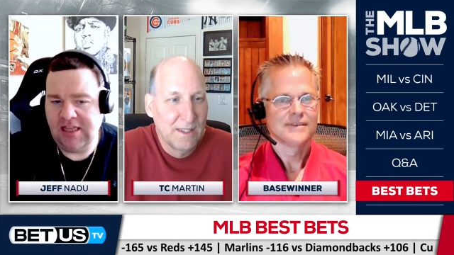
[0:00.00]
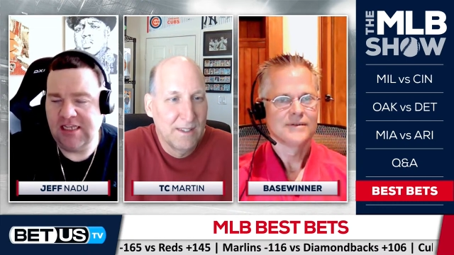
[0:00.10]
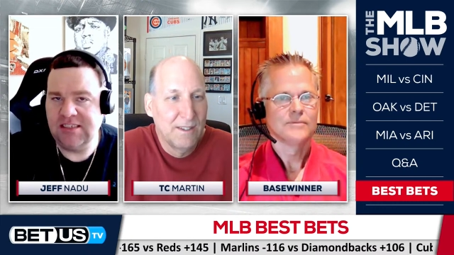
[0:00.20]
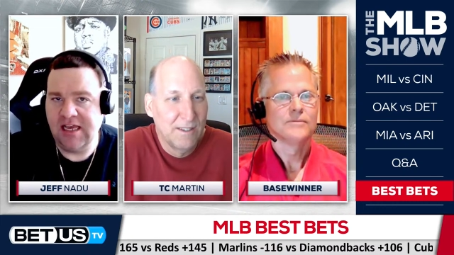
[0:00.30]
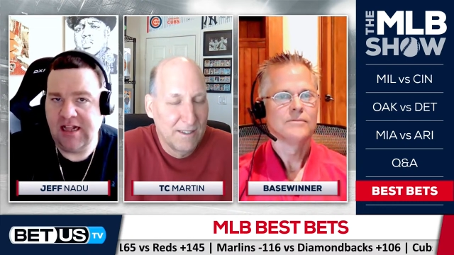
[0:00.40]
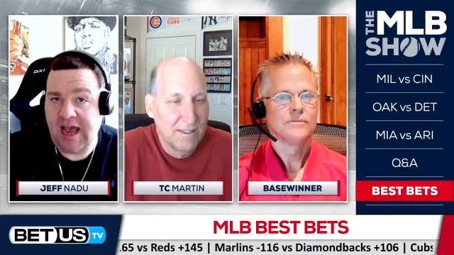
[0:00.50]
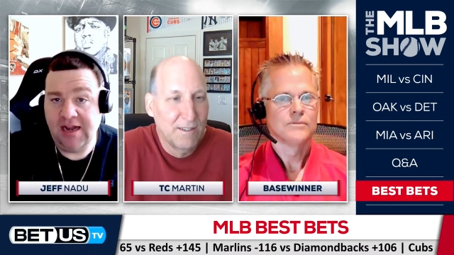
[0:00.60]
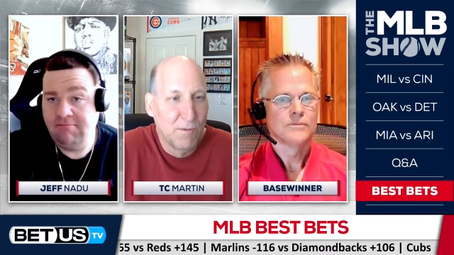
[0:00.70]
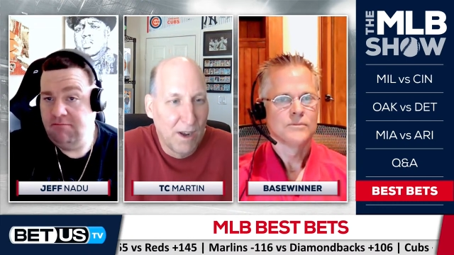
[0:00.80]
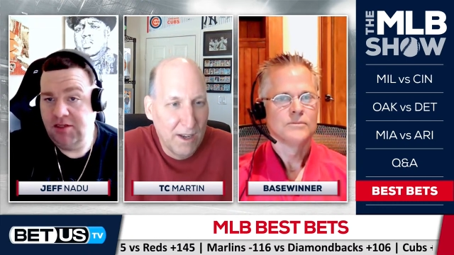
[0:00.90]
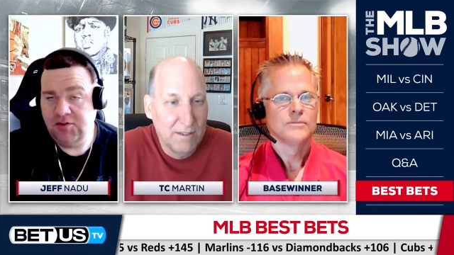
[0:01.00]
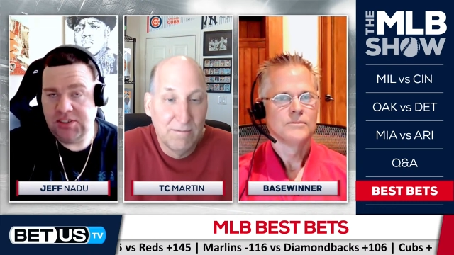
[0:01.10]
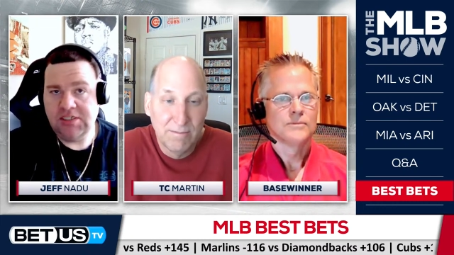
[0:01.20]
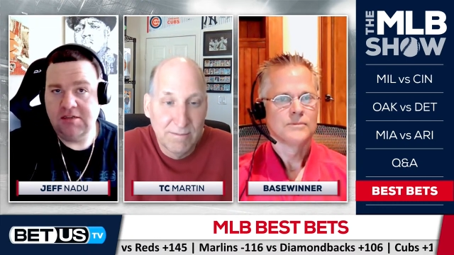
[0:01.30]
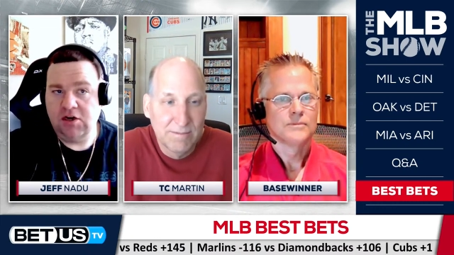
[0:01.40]
Speaker 1: things like that, right?
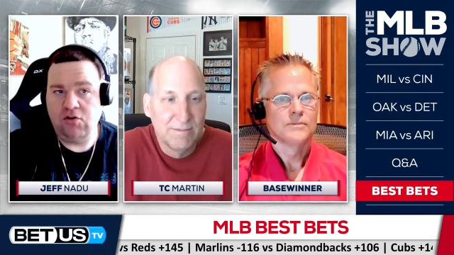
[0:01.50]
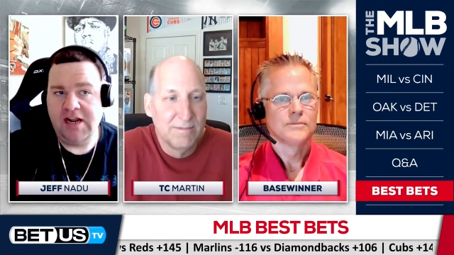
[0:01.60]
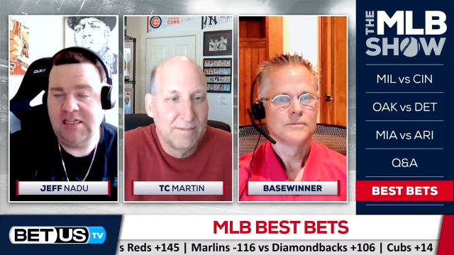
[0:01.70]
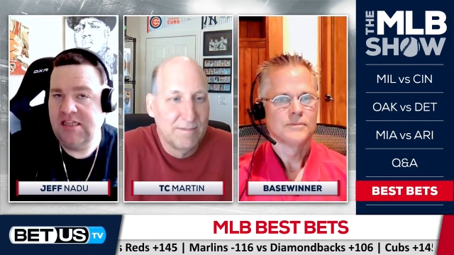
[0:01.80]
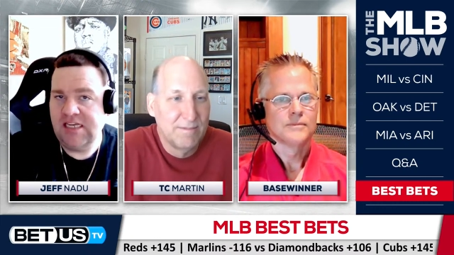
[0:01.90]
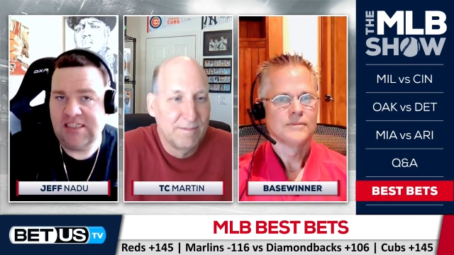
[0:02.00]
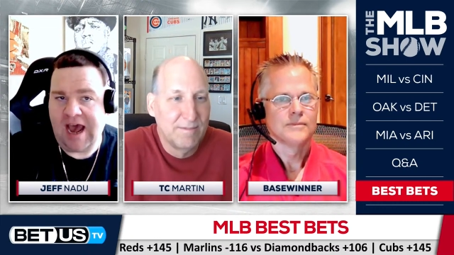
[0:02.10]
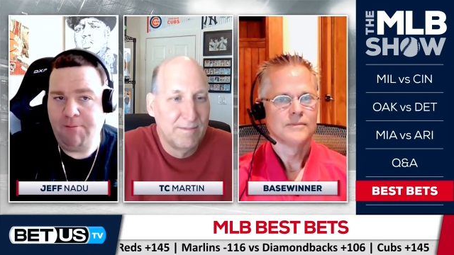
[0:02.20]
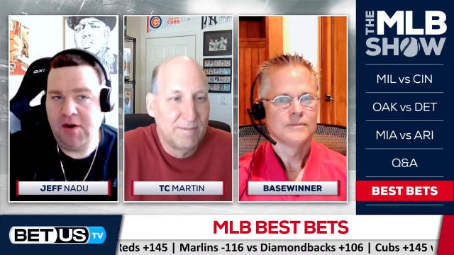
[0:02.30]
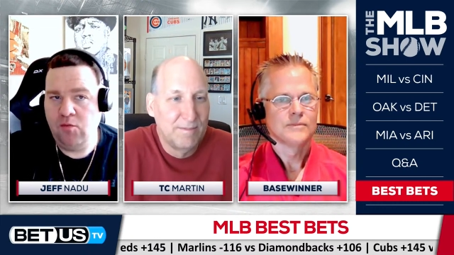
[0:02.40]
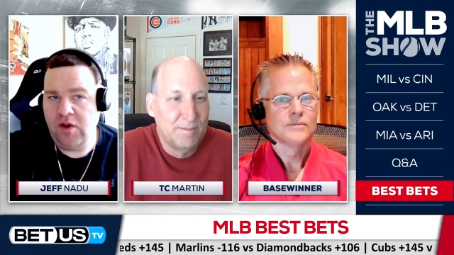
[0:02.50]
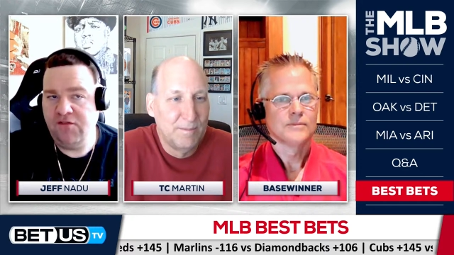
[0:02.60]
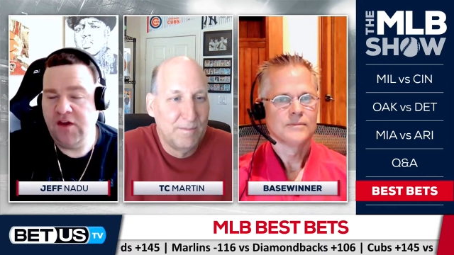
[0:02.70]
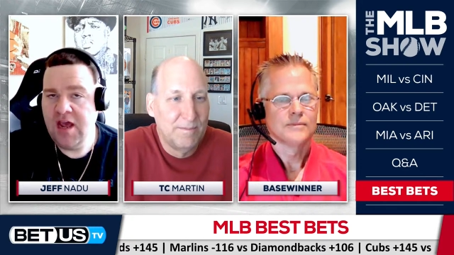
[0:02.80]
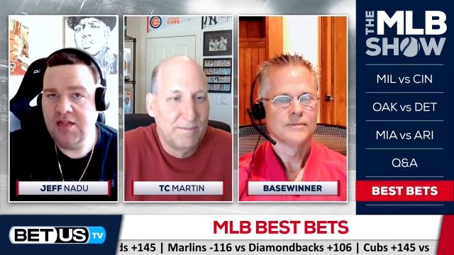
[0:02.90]
Just the crazy things happen, and
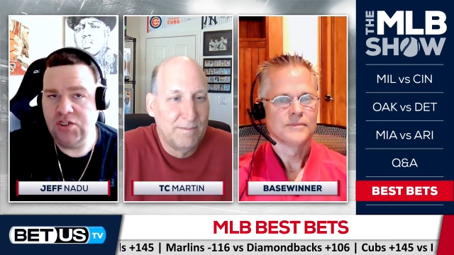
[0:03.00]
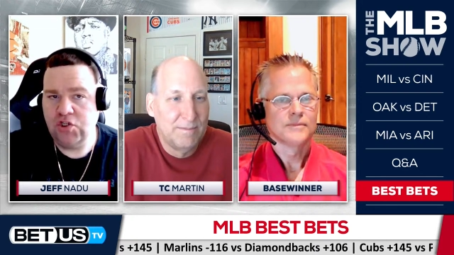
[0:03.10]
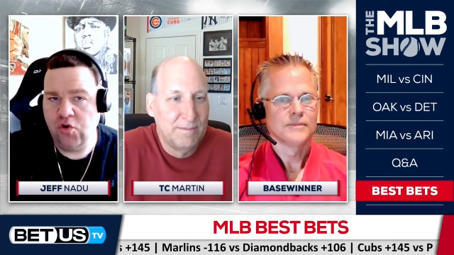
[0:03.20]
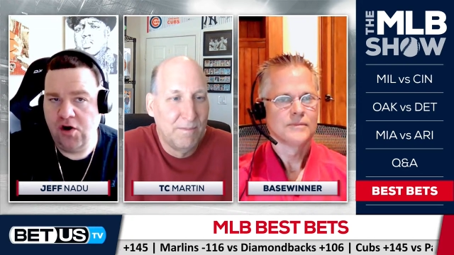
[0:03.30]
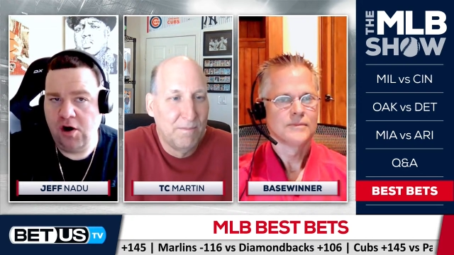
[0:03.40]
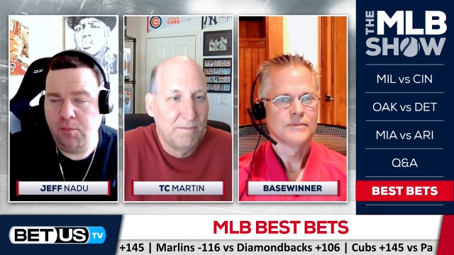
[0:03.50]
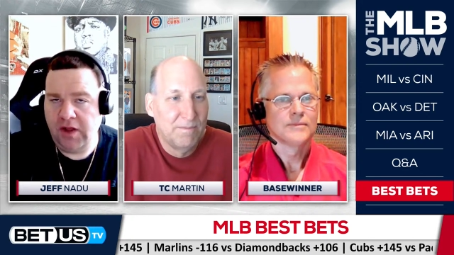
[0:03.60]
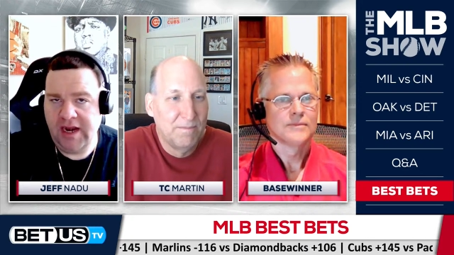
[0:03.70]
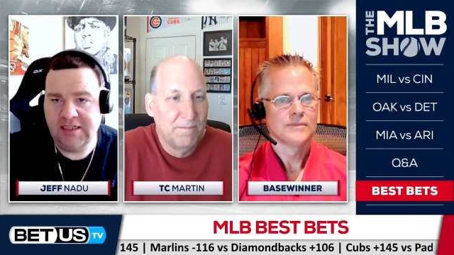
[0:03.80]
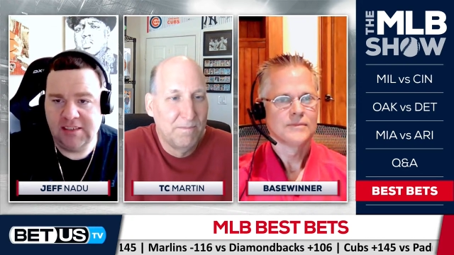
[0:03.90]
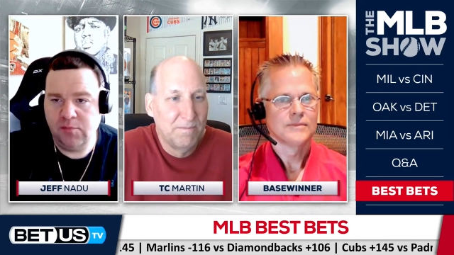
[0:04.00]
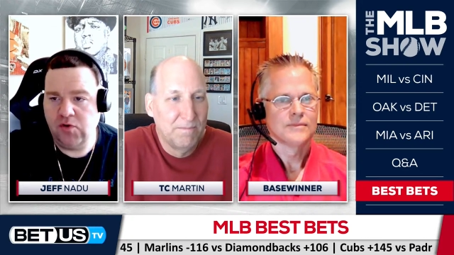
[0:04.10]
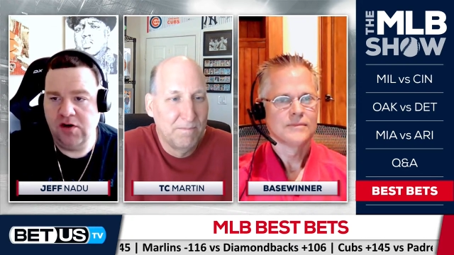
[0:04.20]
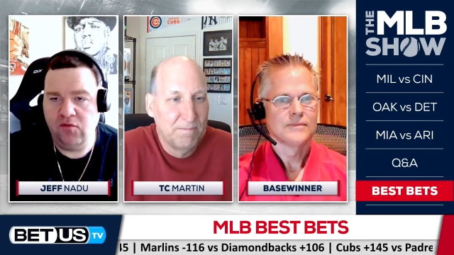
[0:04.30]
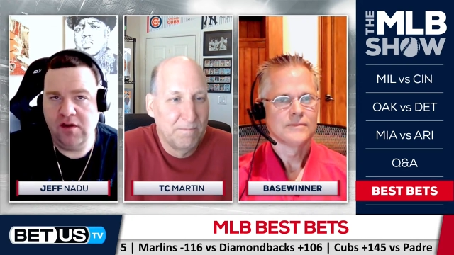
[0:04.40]
we've destroyed our planet to the
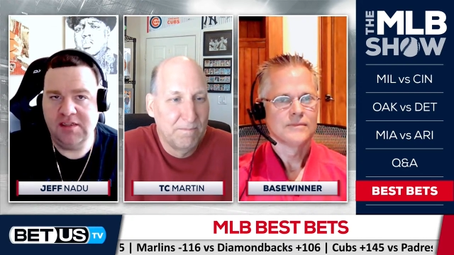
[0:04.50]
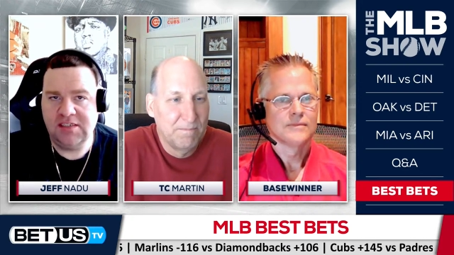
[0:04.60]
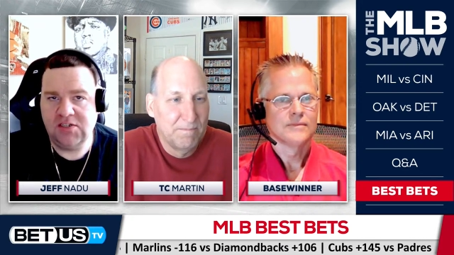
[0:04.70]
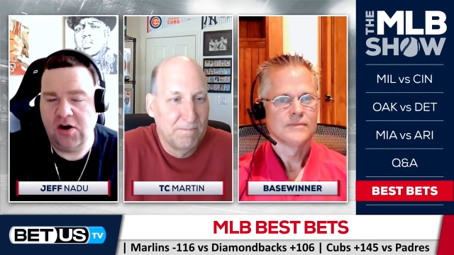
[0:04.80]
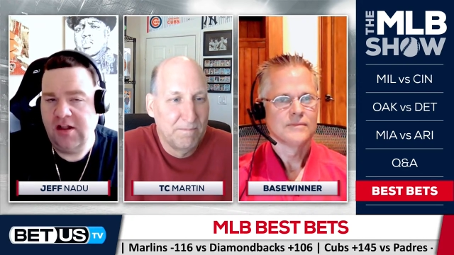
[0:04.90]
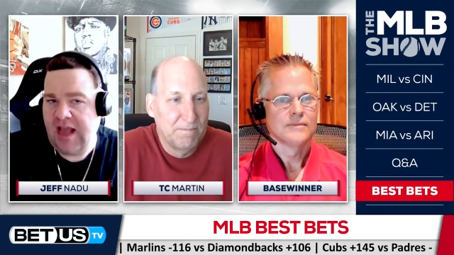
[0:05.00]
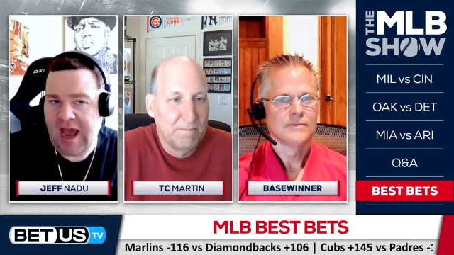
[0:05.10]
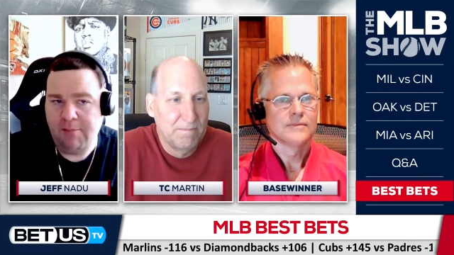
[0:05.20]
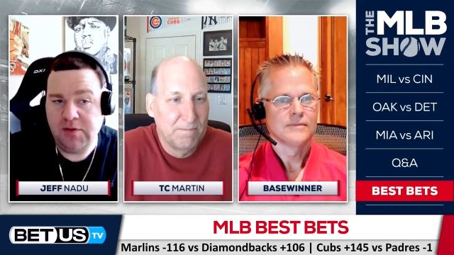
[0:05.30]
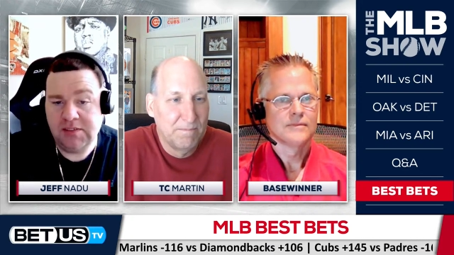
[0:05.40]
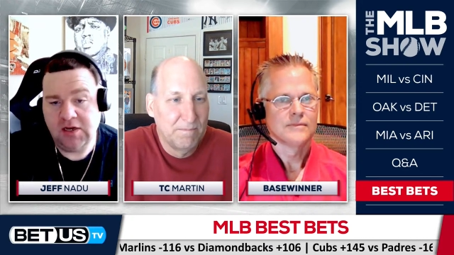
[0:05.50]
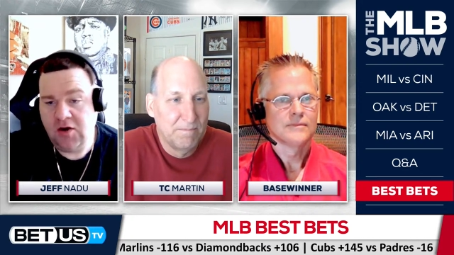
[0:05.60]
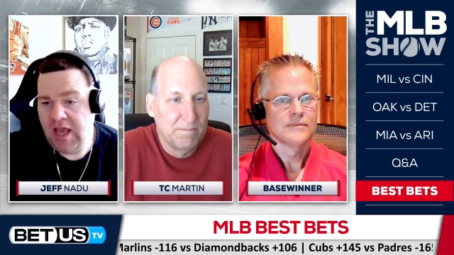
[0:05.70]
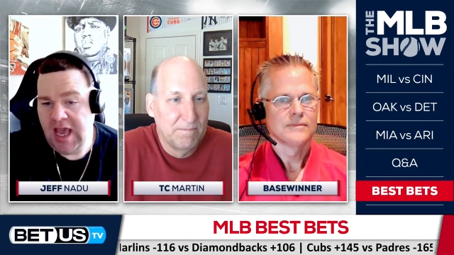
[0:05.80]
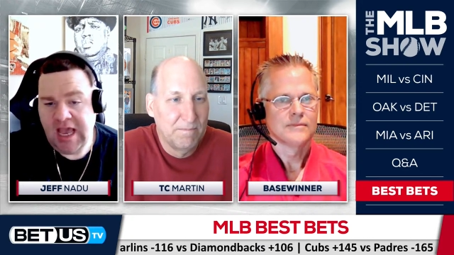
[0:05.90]
point of where this is starting to happen.
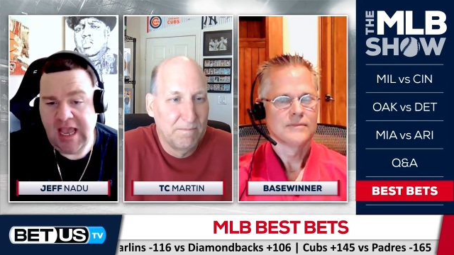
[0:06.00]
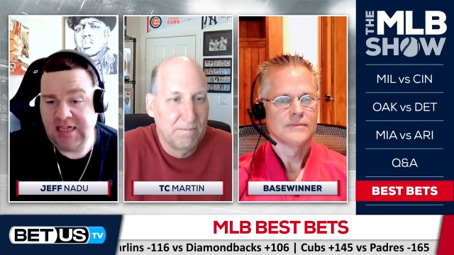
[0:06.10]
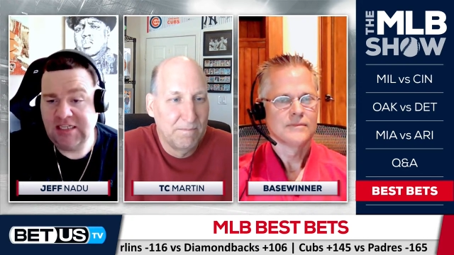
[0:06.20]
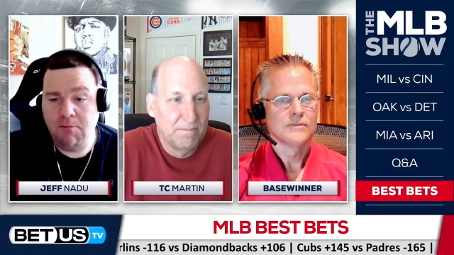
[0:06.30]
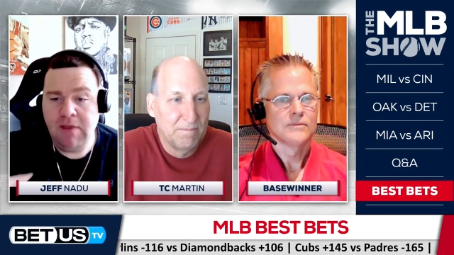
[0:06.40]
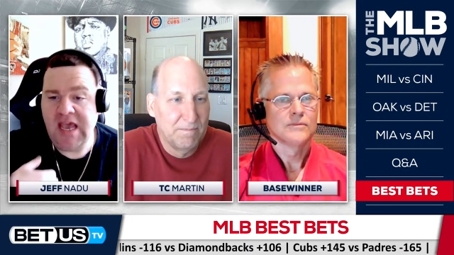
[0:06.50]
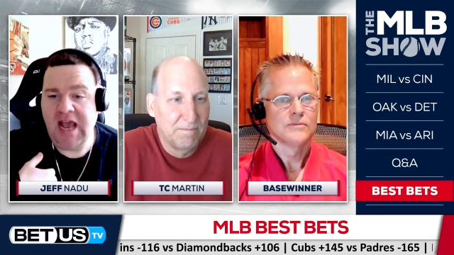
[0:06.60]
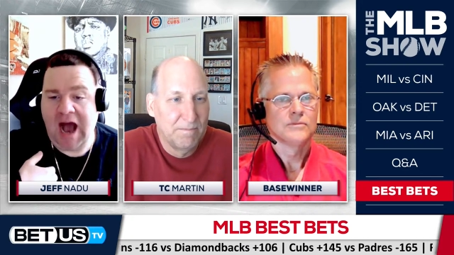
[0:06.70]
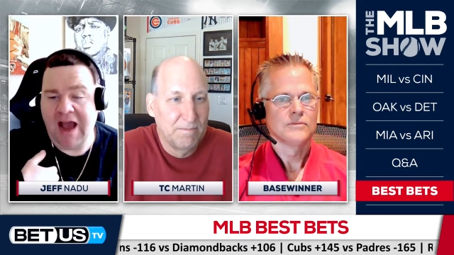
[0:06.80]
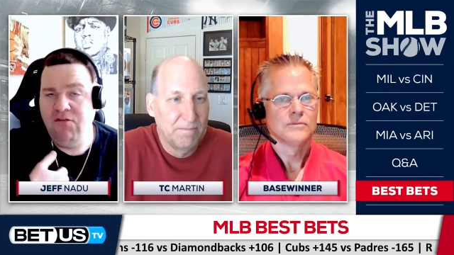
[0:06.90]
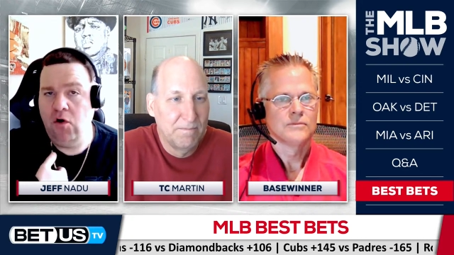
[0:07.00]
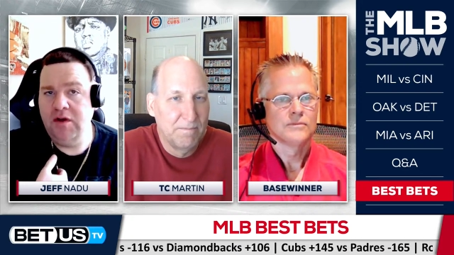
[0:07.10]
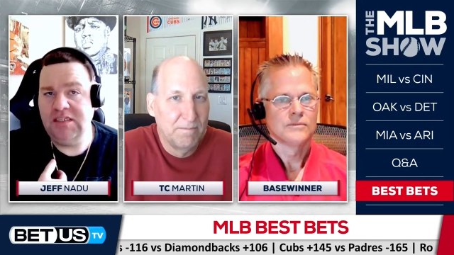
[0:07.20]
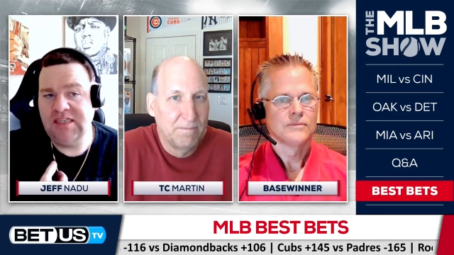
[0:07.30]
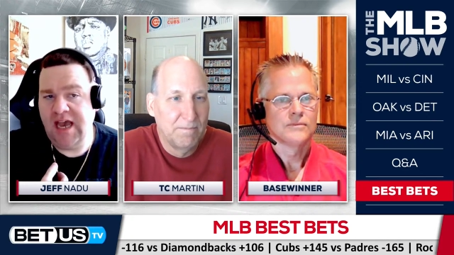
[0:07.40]
So yeah, to me, I've always